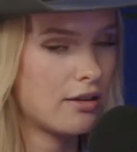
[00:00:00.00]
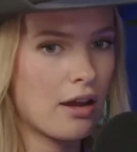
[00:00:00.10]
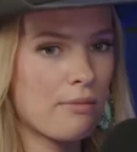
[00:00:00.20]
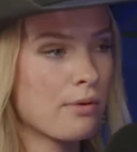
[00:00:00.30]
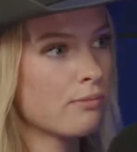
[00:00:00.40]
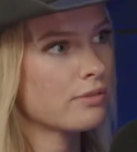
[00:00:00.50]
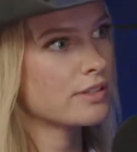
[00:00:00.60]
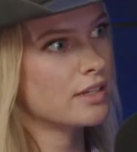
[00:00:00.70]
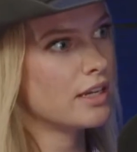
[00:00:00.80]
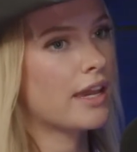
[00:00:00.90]
And I remember
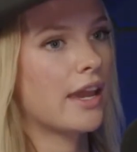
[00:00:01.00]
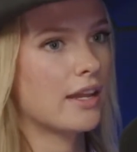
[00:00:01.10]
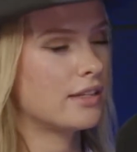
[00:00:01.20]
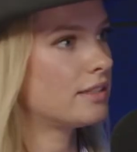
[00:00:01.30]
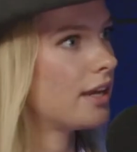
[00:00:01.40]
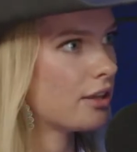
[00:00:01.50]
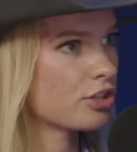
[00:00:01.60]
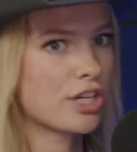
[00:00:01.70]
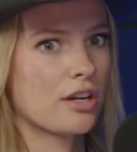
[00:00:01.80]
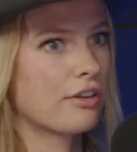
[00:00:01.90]
seeing
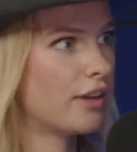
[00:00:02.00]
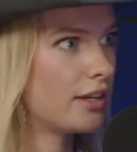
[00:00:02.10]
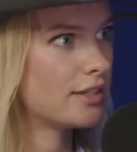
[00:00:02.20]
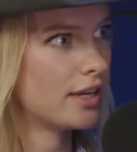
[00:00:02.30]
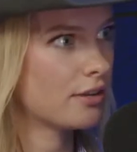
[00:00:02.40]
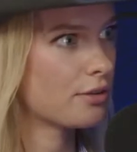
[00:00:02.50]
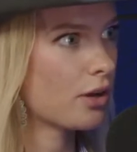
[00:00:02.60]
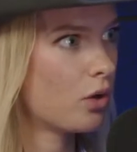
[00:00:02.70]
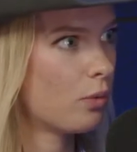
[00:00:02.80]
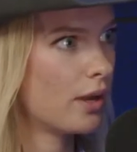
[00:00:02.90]
Sheriff Andy Taylor
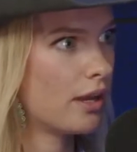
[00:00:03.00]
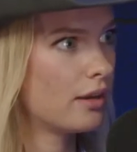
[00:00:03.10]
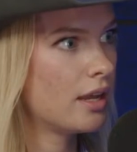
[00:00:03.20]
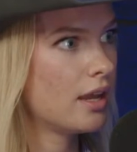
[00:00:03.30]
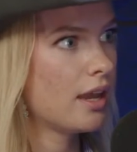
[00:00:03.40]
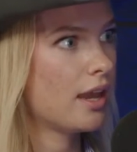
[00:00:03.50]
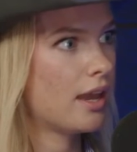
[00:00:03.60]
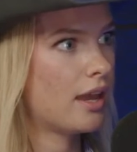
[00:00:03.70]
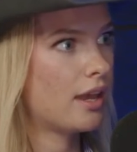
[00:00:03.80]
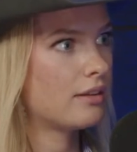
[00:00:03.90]
go in
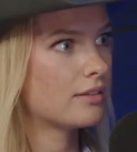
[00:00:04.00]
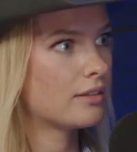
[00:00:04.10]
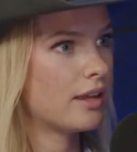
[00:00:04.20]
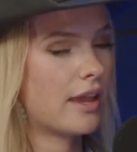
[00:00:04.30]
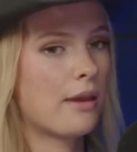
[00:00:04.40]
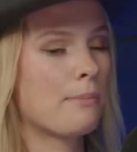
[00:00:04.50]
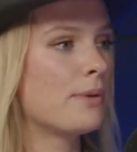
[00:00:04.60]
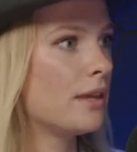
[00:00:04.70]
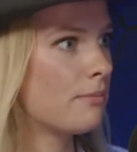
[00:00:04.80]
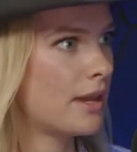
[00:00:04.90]
and Aunt
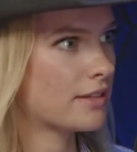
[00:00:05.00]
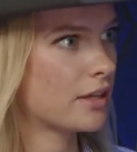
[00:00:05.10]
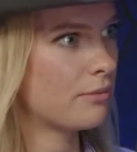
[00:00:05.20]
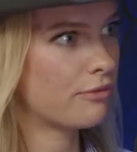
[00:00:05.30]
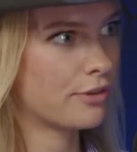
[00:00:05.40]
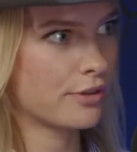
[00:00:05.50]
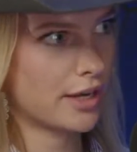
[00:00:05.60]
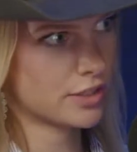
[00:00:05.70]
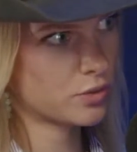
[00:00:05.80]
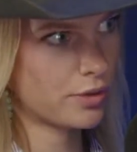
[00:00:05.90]
B make something for their
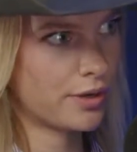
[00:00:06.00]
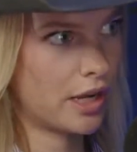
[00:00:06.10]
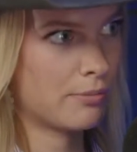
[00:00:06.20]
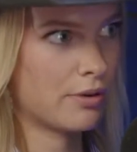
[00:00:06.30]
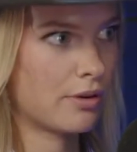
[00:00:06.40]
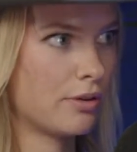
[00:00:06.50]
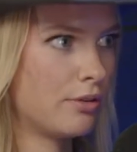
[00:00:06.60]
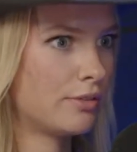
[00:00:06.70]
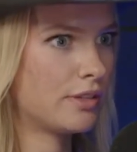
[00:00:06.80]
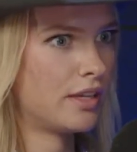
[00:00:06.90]
next door neighbor
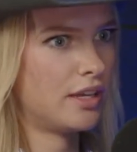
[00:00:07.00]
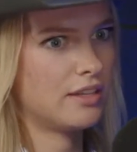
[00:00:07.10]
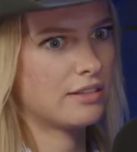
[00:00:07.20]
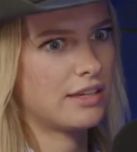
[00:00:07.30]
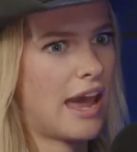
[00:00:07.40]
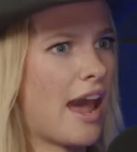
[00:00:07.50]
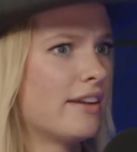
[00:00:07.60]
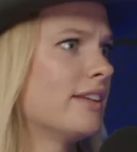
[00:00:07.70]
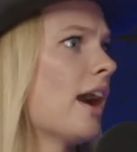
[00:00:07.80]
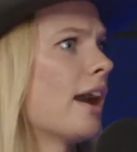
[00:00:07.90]
whose kid's
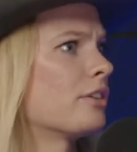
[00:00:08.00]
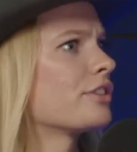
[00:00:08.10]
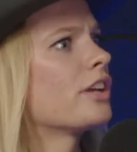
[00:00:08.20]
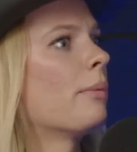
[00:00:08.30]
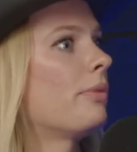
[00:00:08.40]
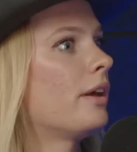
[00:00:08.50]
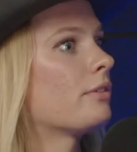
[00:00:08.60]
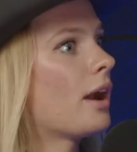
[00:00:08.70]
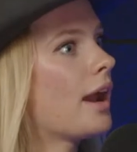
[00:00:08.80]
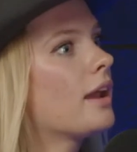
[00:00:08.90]
cat died or something,
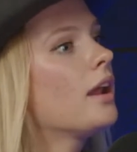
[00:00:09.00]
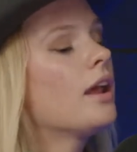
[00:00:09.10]
right?